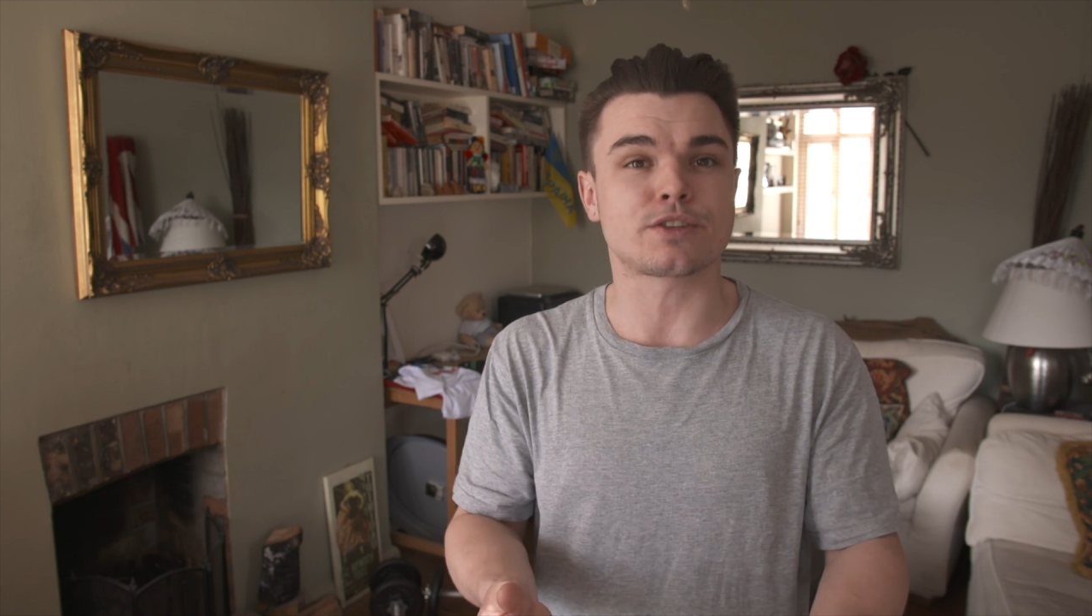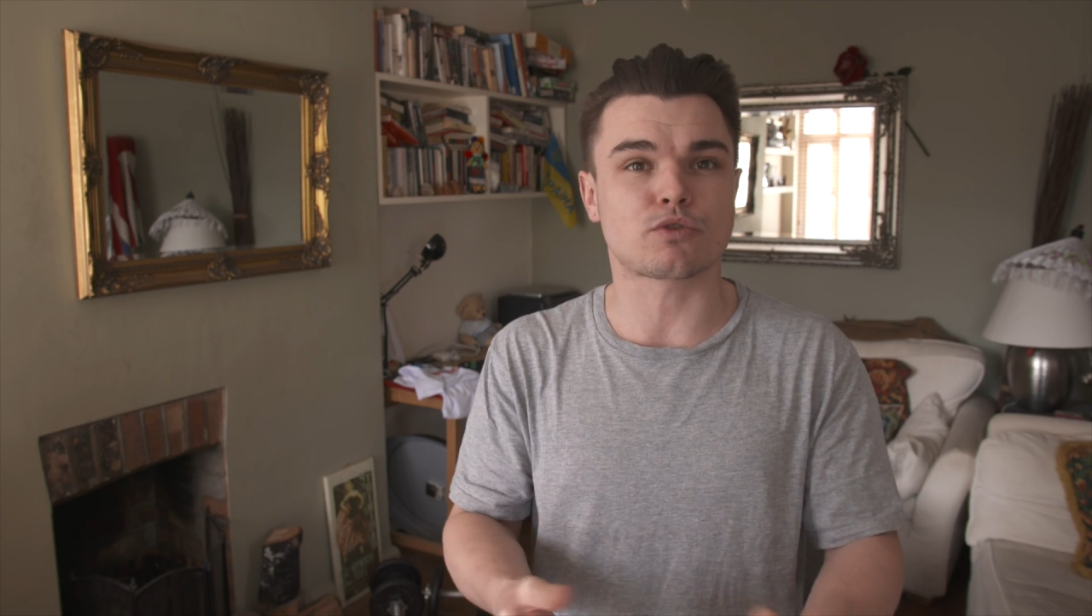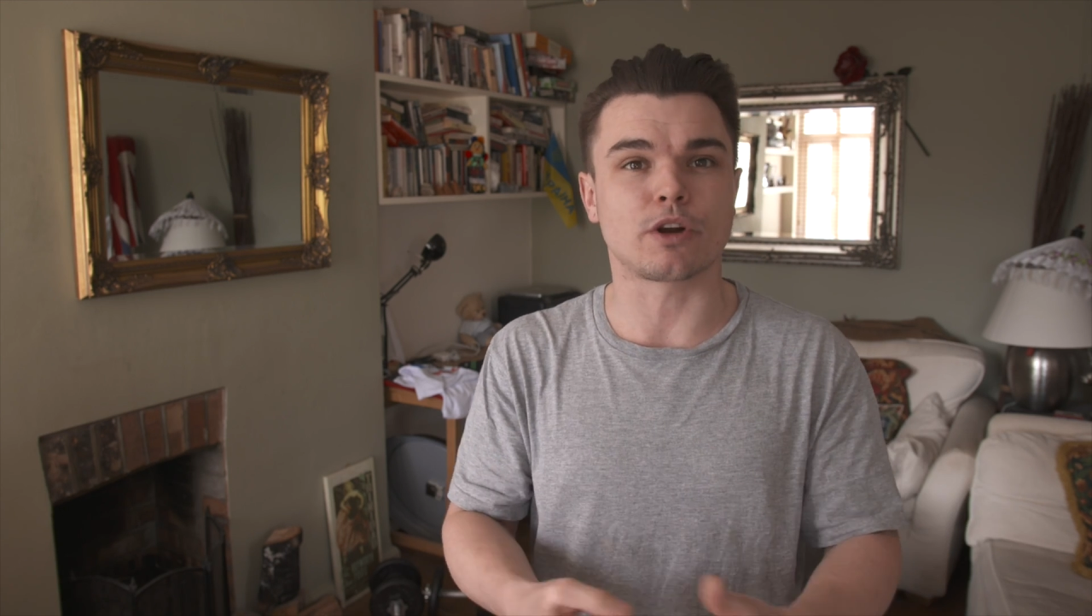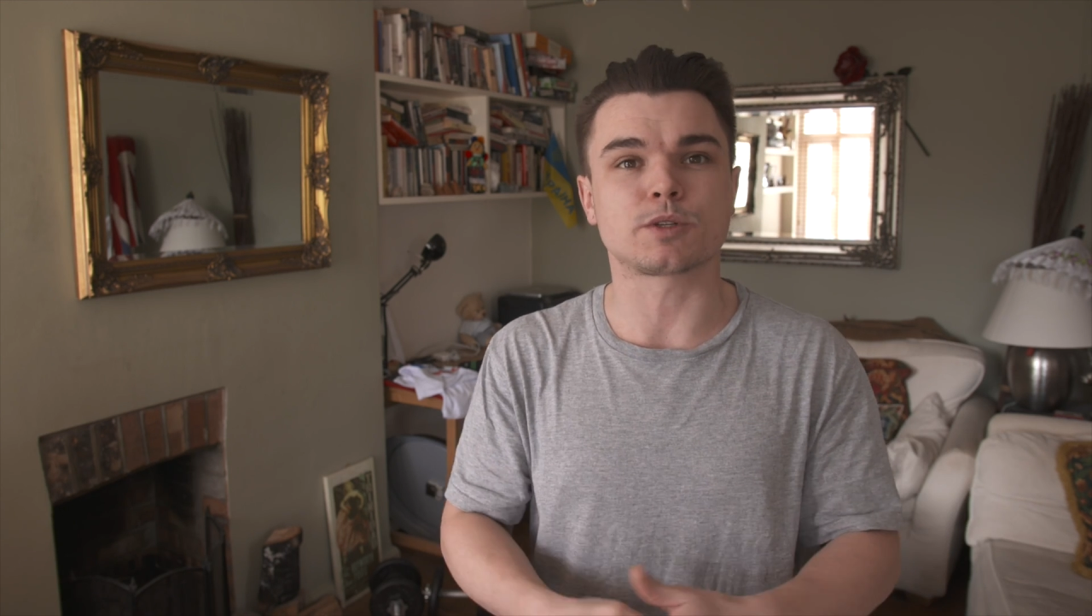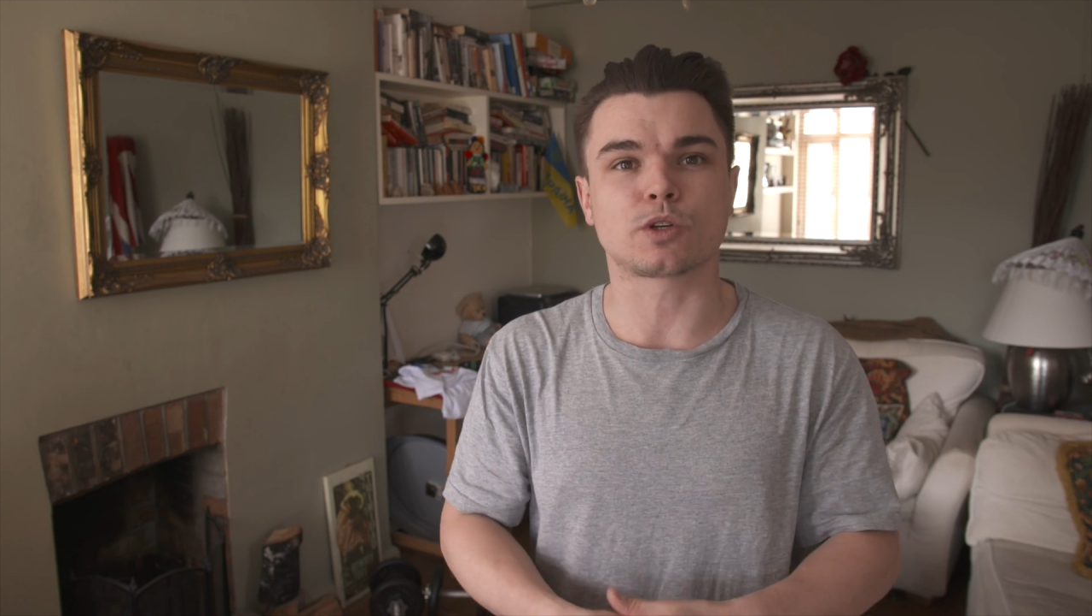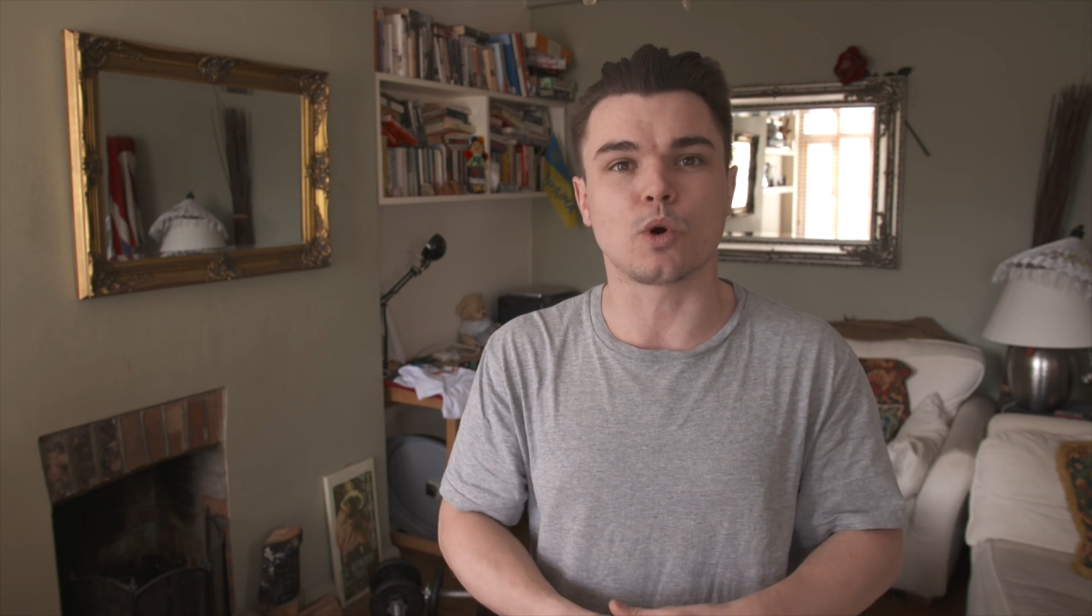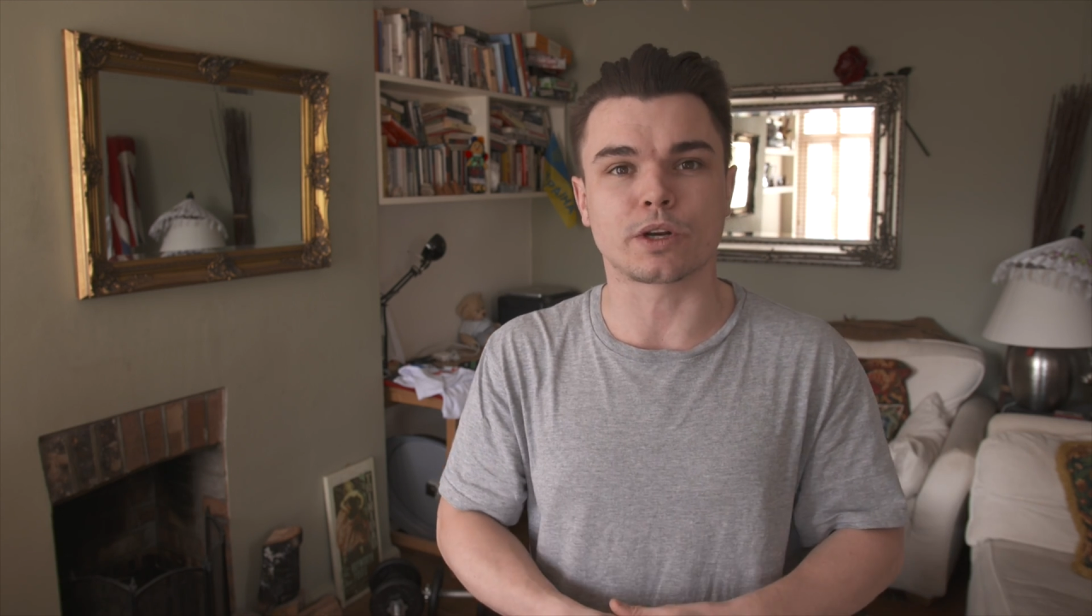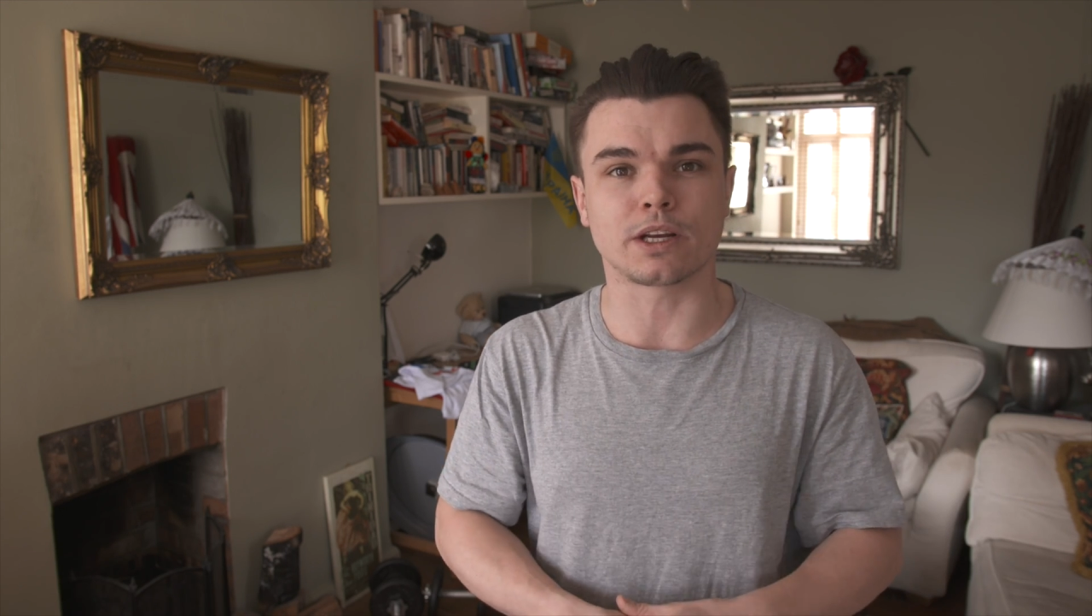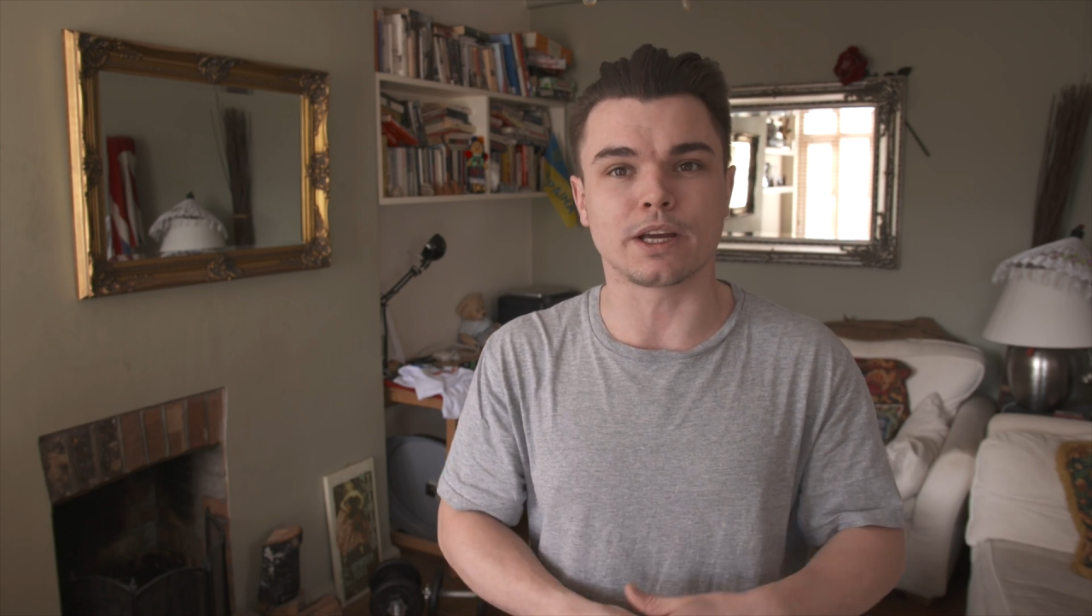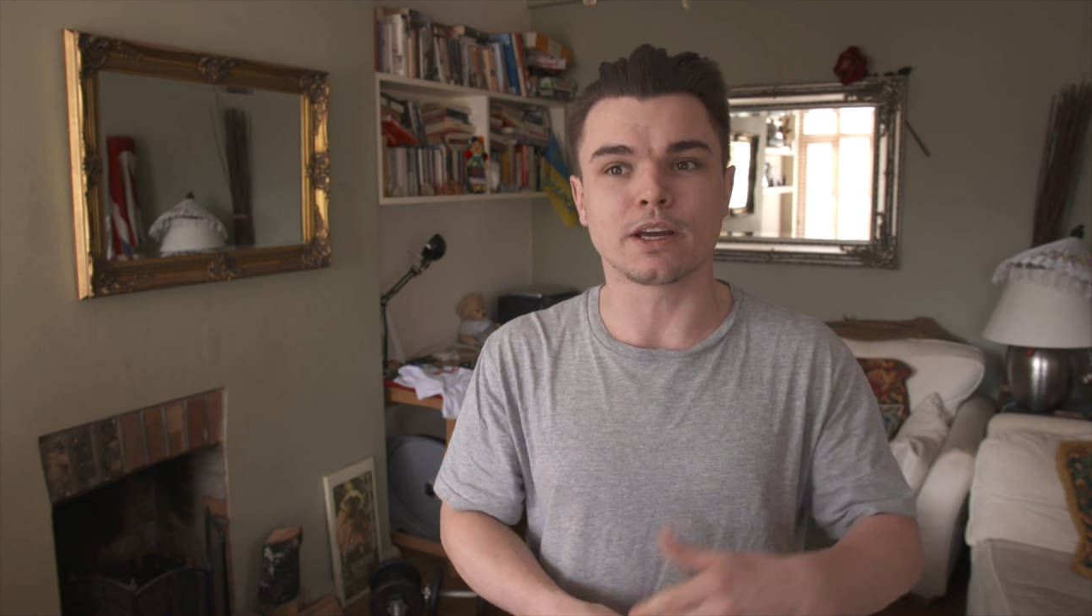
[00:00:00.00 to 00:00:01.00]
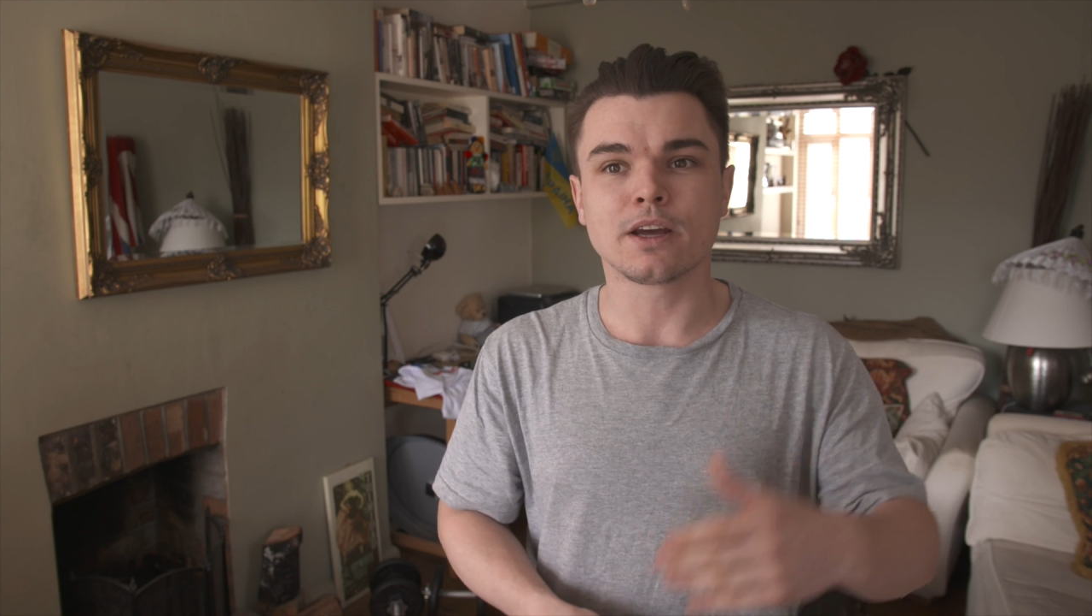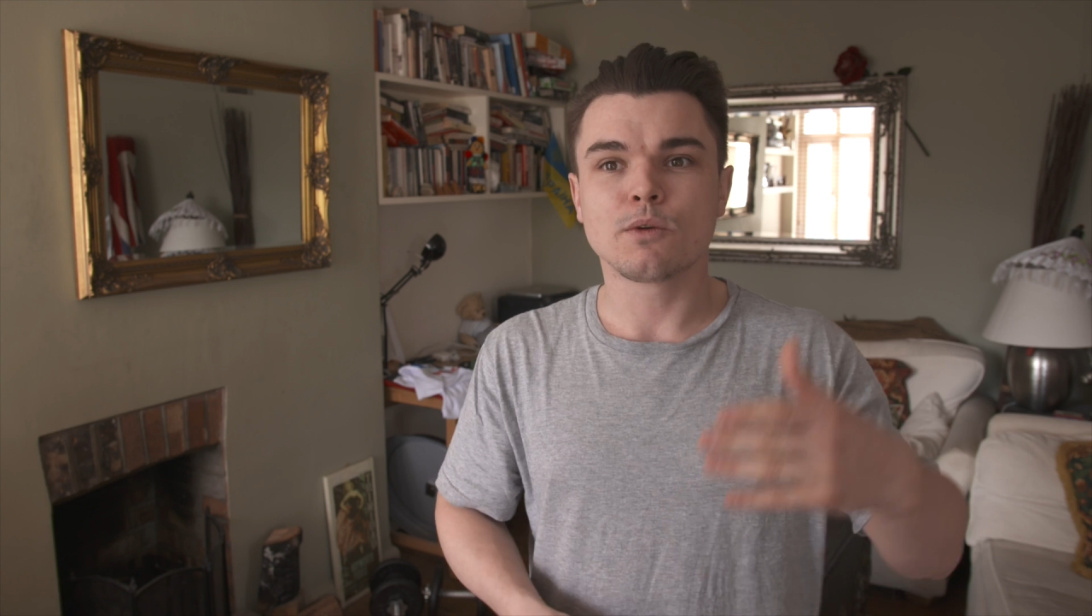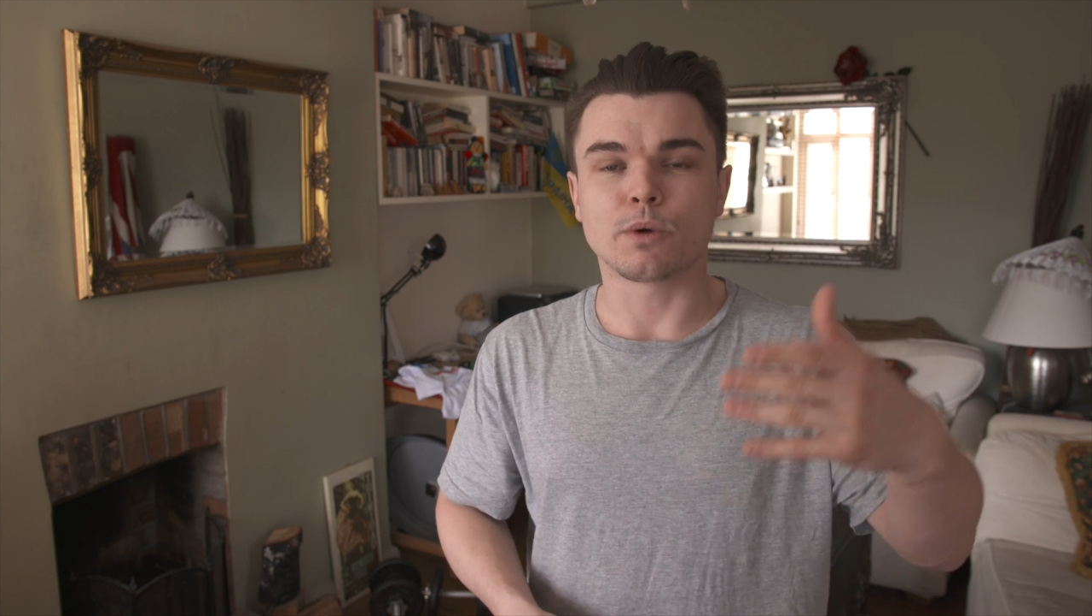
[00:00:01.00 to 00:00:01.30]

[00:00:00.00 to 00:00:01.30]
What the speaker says: the script accordingly